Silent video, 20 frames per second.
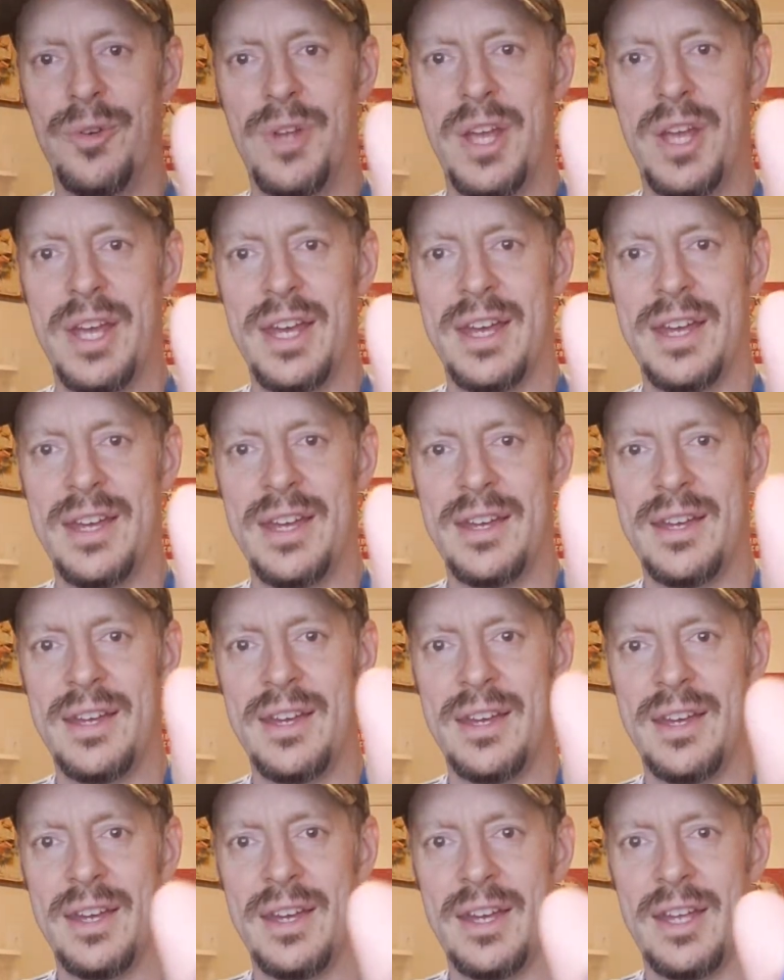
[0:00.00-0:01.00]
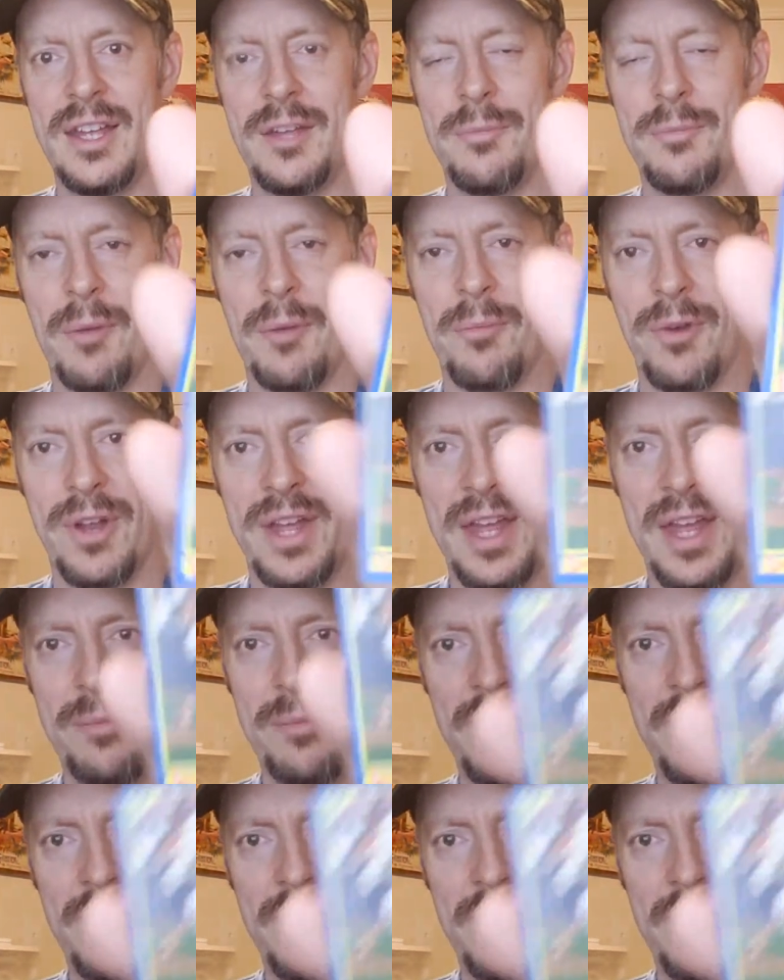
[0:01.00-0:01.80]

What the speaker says: You remember him?